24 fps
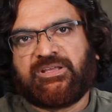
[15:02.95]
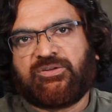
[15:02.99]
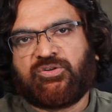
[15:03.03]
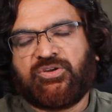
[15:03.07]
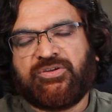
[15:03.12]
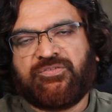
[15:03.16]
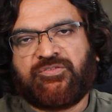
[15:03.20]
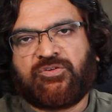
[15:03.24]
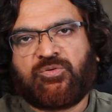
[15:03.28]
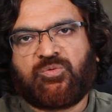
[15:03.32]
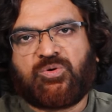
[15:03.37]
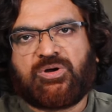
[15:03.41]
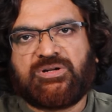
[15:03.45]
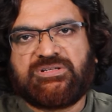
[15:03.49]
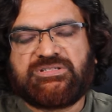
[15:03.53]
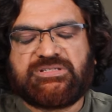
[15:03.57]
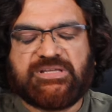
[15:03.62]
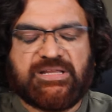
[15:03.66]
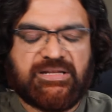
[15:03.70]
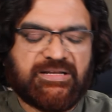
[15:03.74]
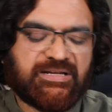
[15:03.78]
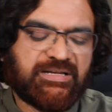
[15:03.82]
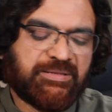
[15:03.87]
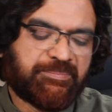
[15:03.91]
24
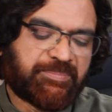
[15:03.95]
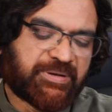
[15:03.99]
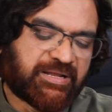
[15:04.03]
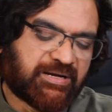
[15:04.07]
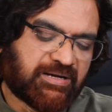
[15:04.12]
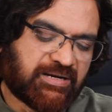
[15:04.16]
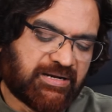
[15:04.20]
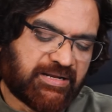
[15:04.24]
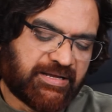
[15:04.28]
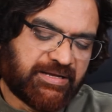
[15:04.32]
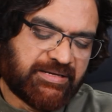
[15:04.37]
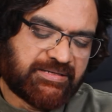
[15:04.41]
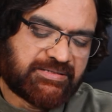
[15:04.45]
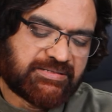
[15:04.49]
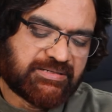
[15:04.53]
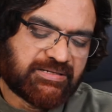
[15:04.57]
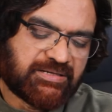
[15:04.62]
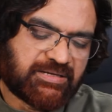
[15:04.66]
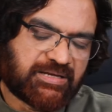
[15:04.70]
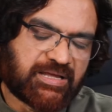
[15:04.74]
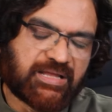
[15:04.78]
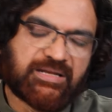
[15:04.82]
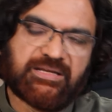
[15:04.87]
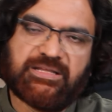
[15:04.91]
watts LED panel light
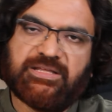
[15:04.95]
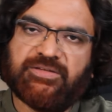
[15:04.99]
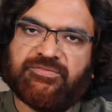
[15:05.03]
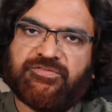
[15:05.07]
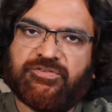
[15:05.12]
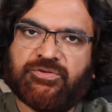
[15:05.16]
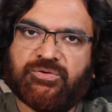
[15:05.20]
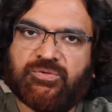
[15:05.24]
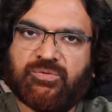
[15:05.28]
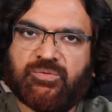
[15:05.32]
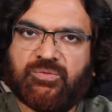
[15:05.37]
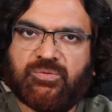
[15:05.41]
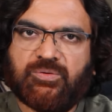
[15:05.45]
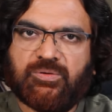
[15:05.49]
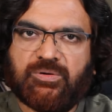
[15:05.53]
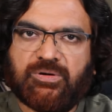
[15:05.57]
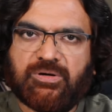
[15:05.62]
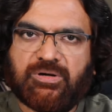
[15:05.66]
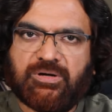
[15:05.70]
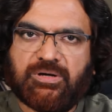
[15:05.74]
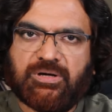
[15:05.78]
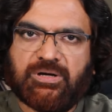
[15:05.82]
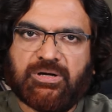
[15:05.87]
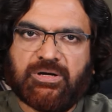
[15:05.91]
can give you
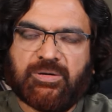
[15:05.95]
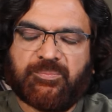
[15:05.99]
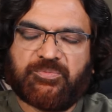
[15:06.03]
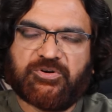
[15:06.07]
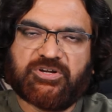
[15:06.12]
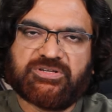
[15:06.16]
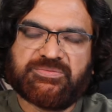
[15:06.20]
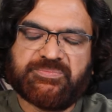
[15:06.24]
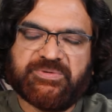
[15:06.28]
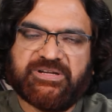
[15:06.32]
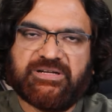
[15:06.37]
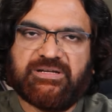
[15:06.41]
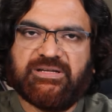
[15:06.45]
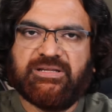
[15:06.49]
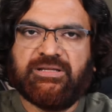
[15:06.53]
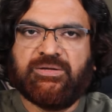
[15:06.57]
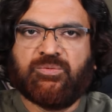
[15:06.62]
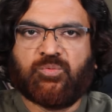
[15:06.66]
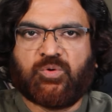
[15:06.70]
approximately